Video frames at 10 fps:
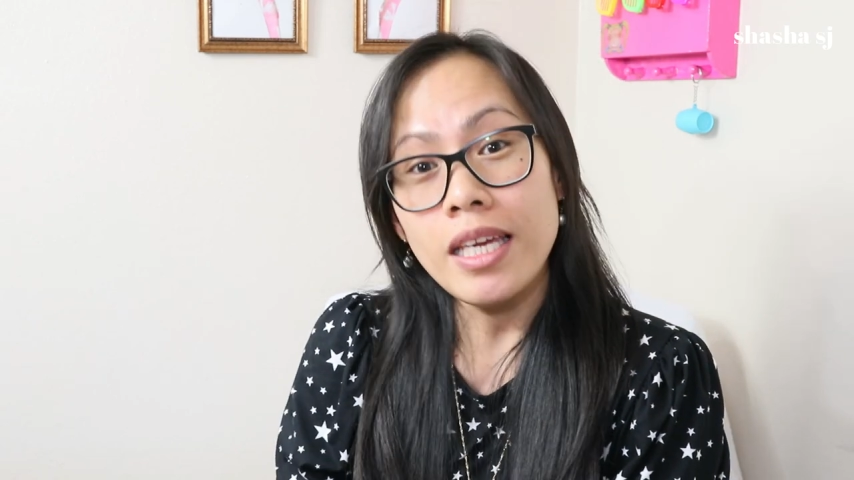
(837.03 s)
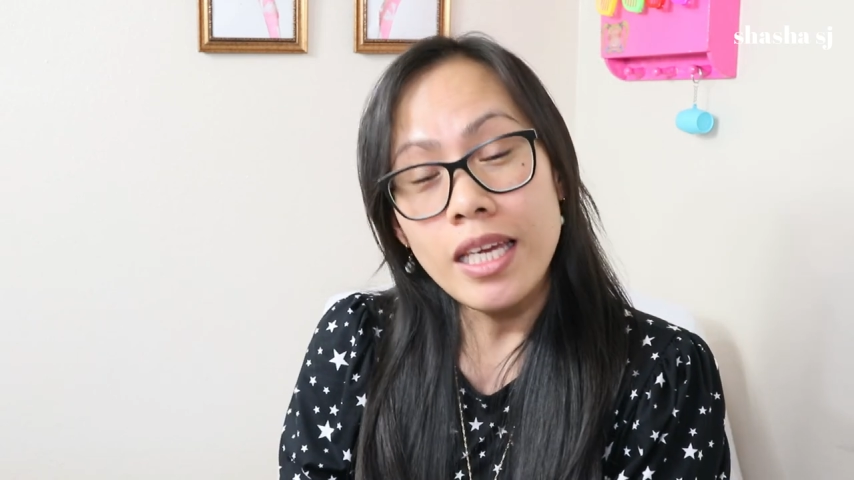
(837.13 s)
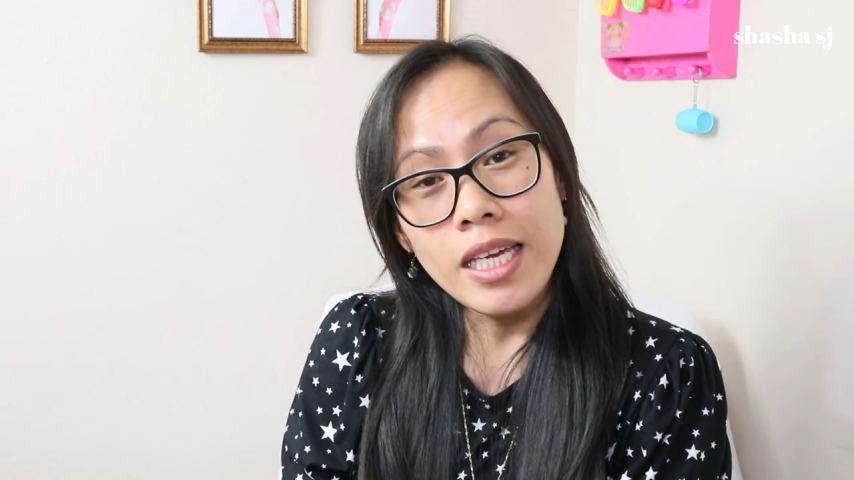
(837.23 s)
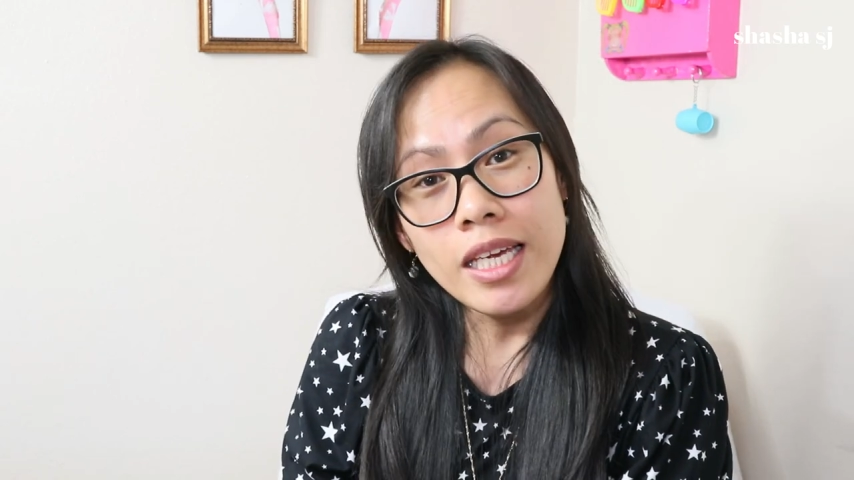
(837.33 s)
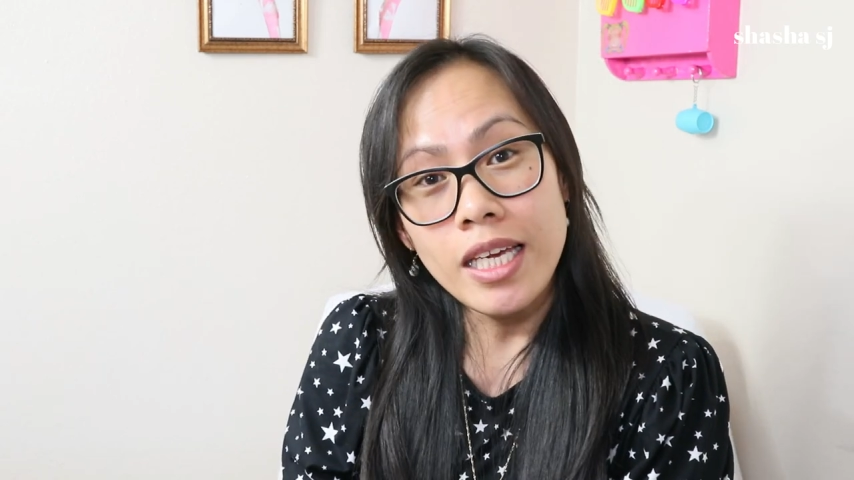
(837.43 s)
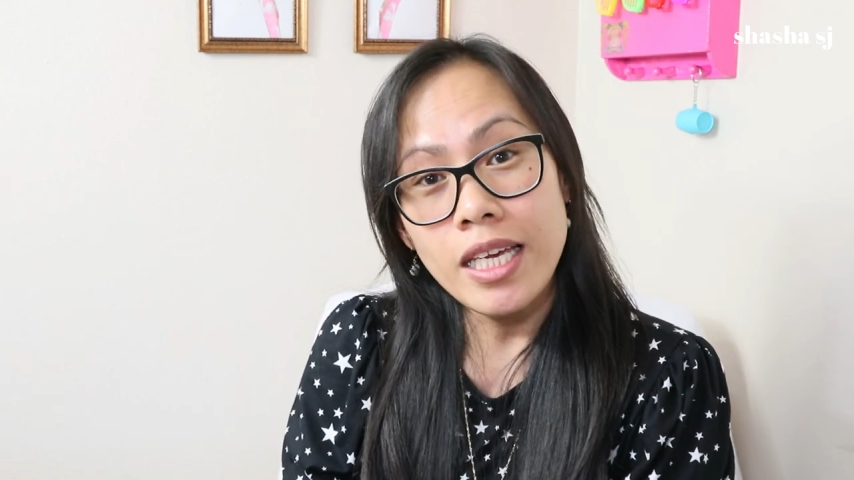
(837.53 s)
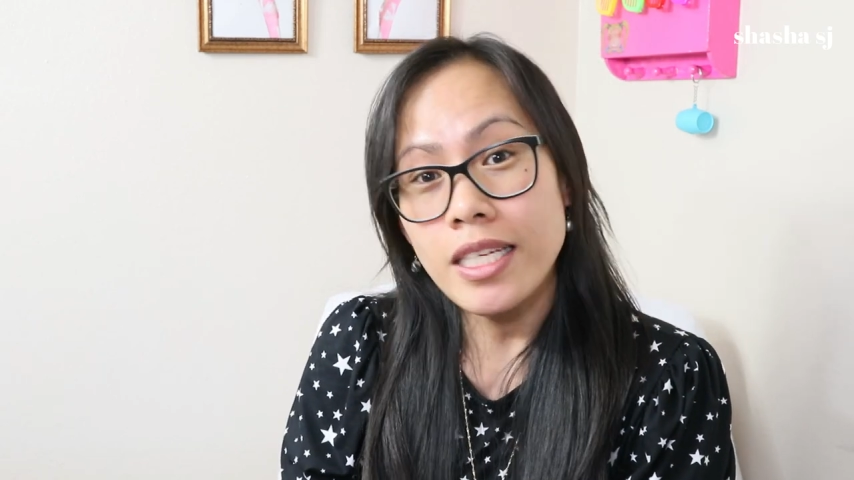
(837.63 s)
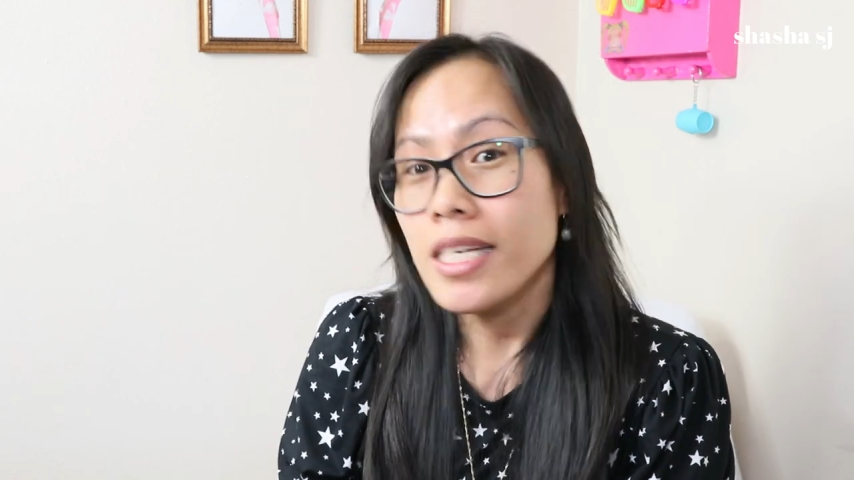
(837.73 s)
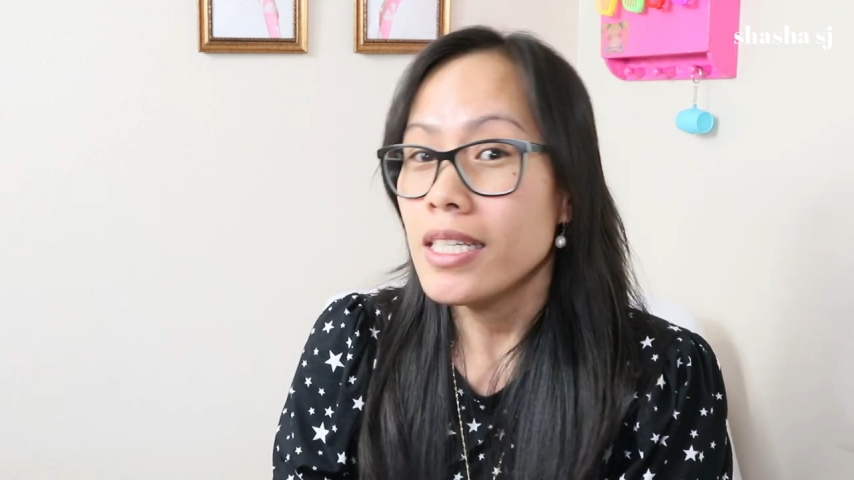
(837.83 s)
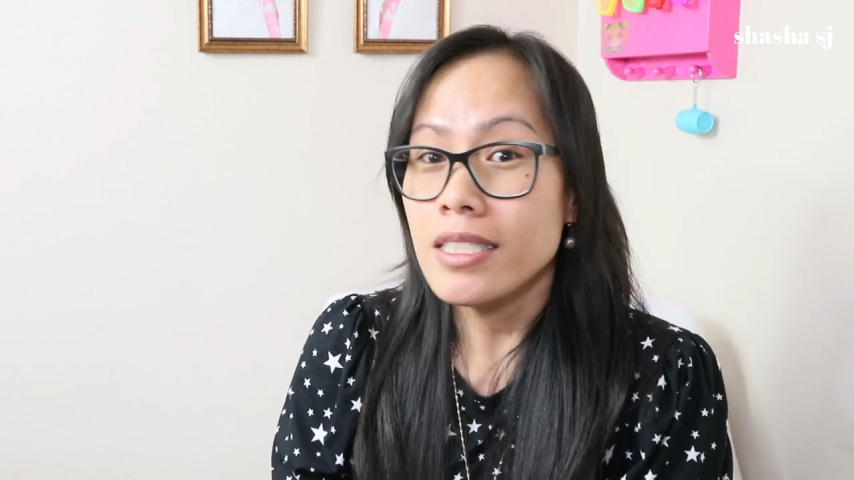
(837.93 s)

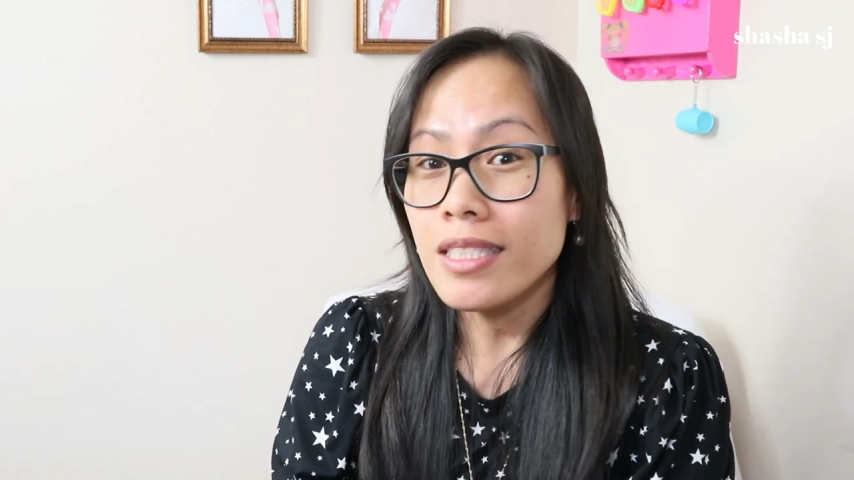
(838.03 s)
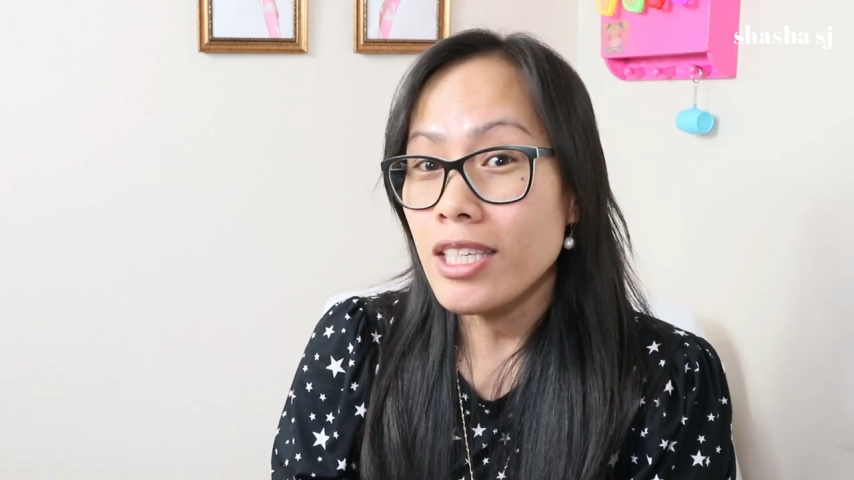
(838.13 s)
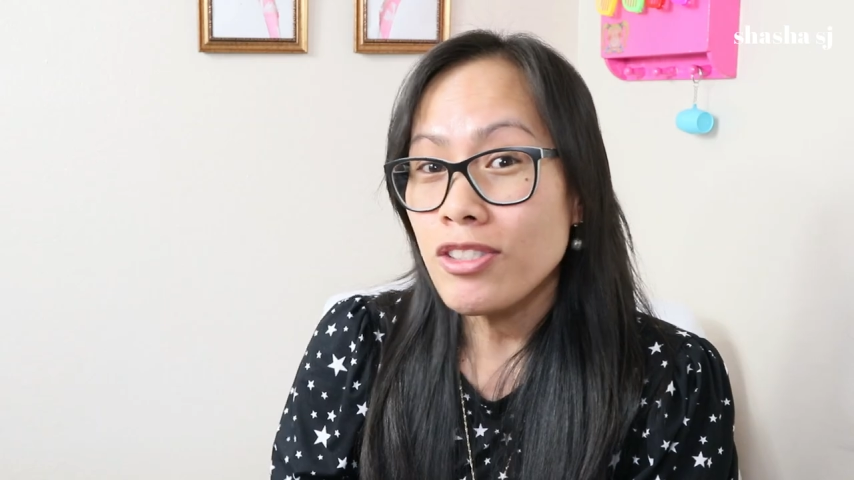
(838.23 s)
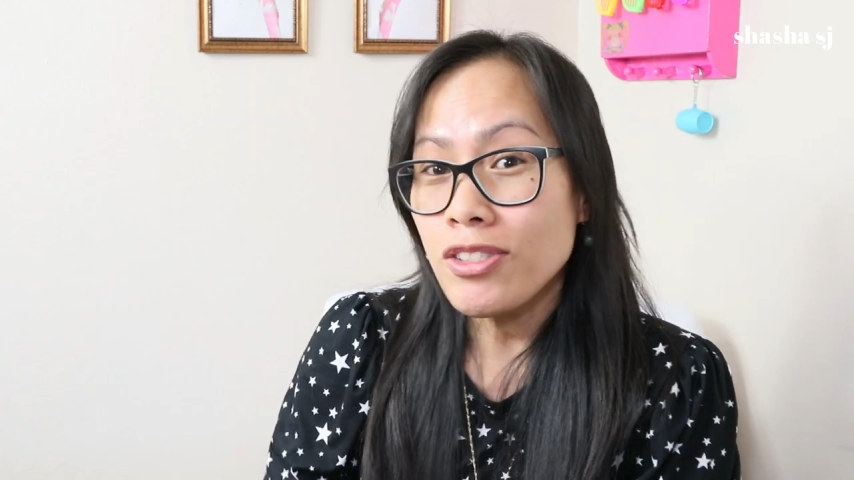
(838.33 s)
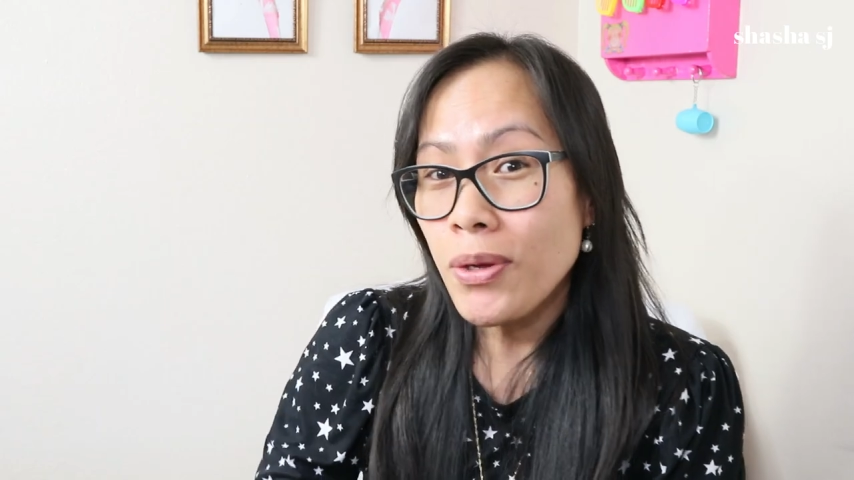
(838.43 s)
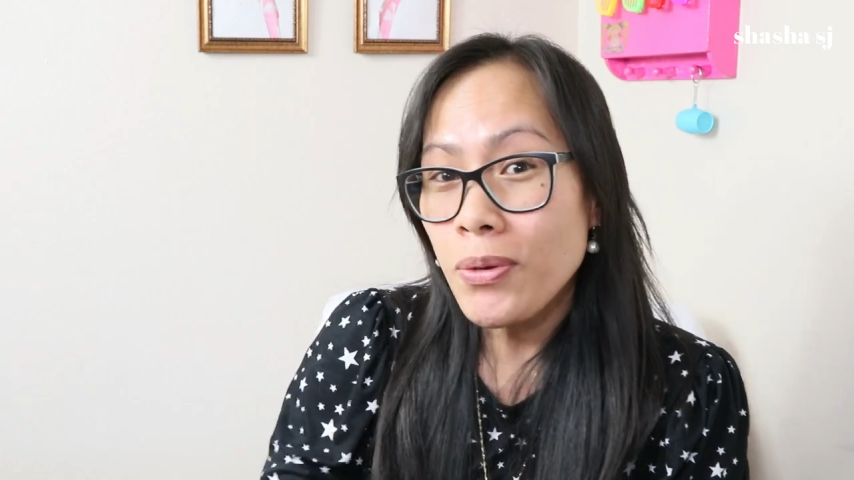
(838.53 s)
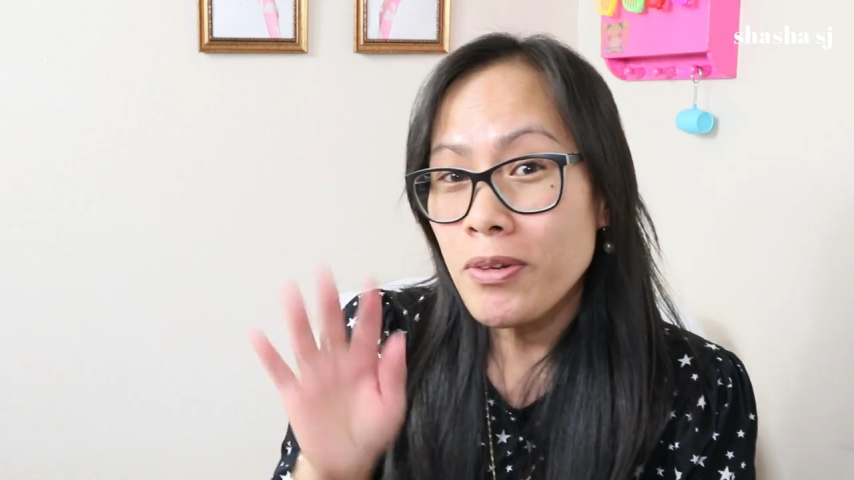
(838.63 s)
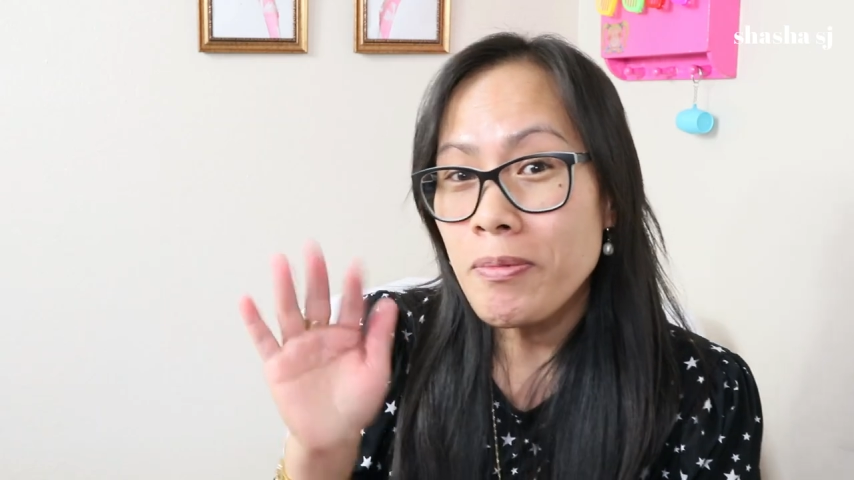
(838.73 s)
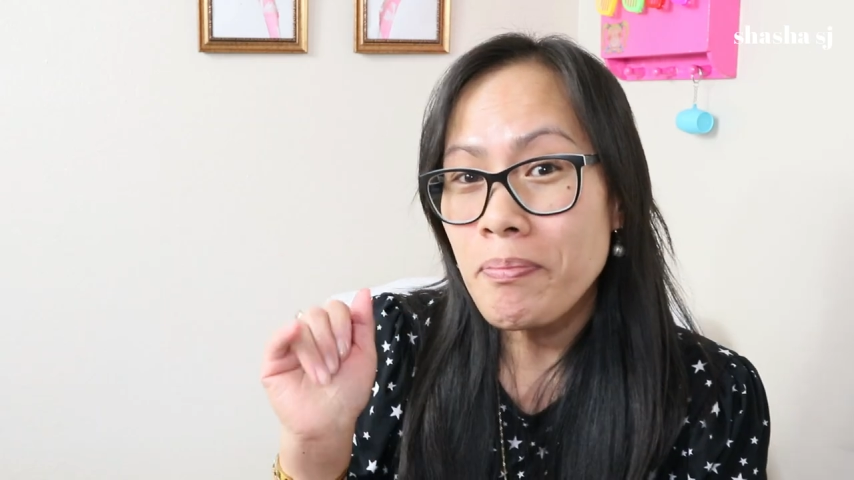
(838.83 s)
and see you soon.